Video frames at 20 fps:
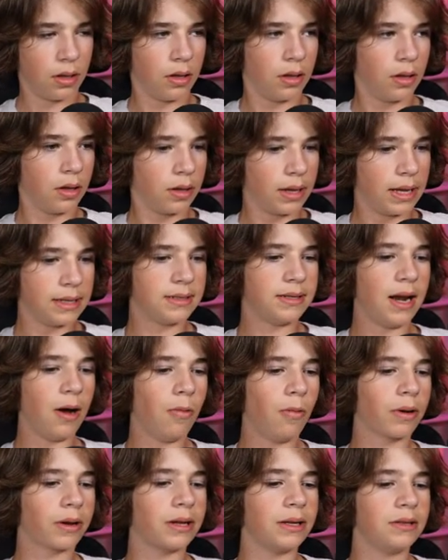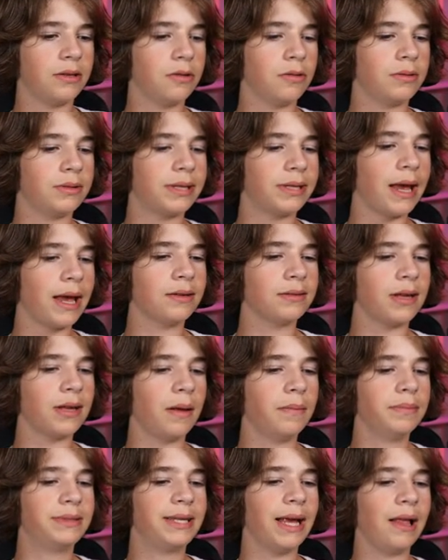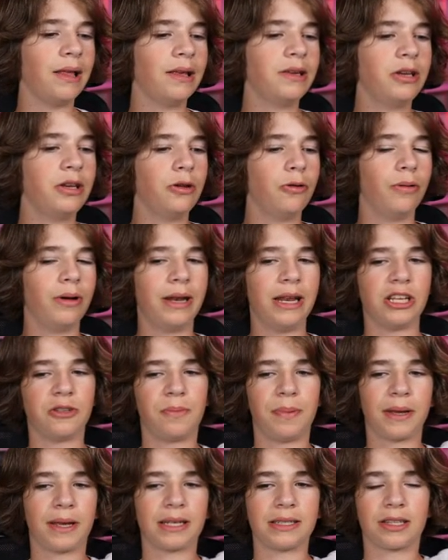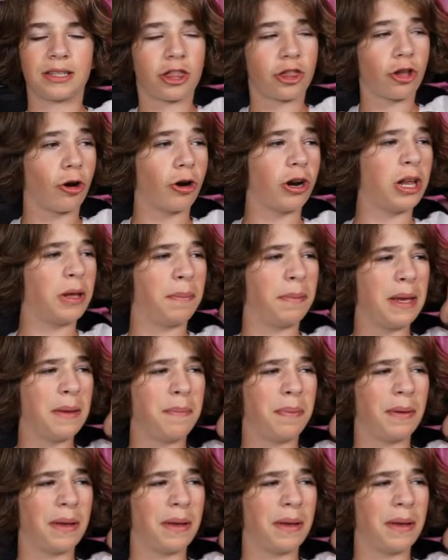It's not working, dude. Tails, I'm telling you it is because 30 people,